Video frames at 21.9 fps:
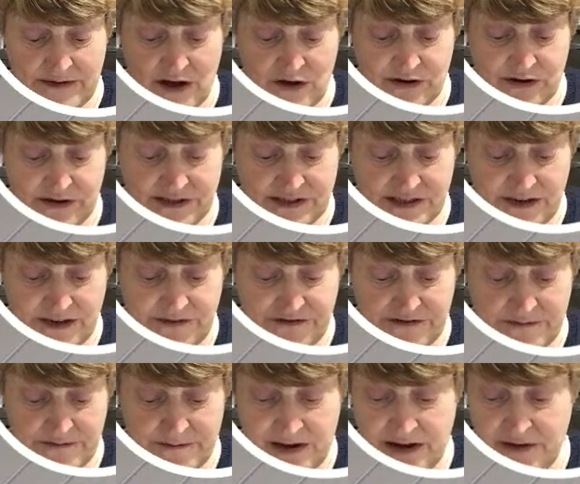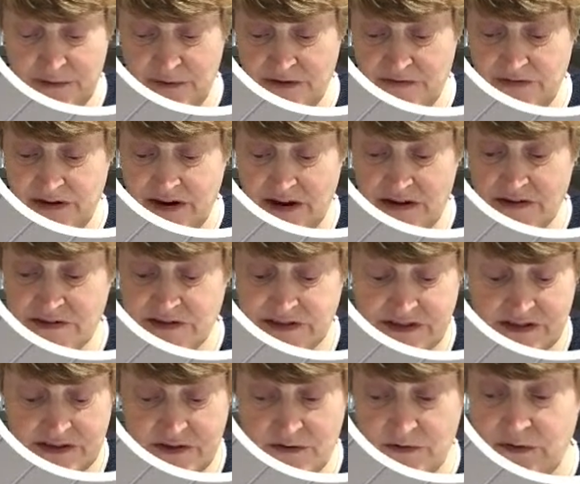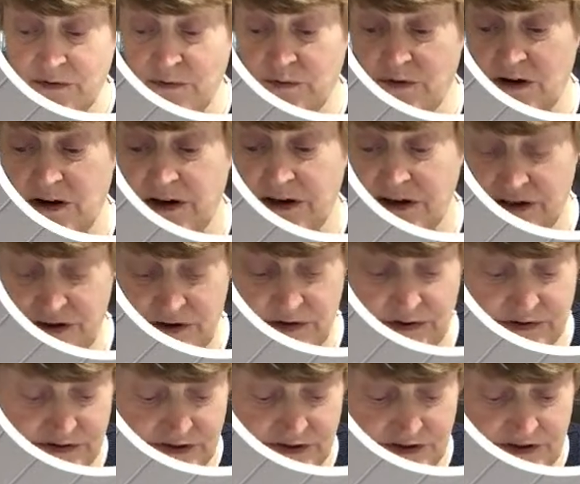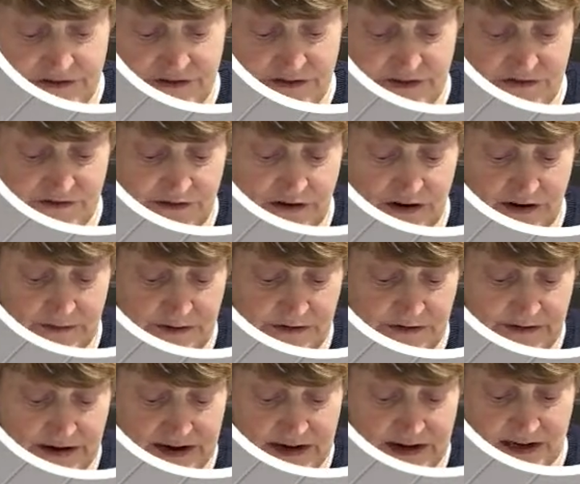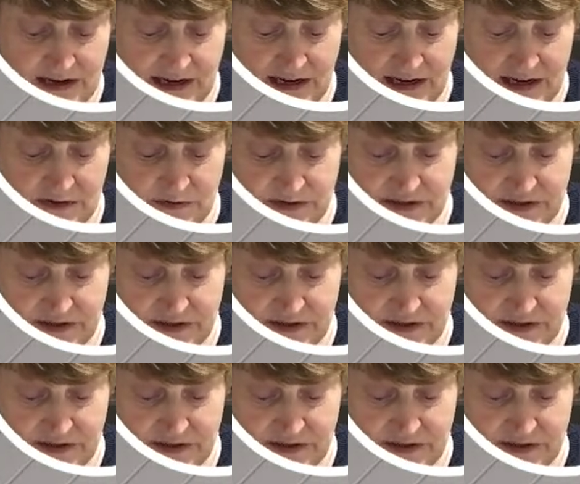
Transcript: honesty from me with regards to what I use. If you follow me regularly, you'll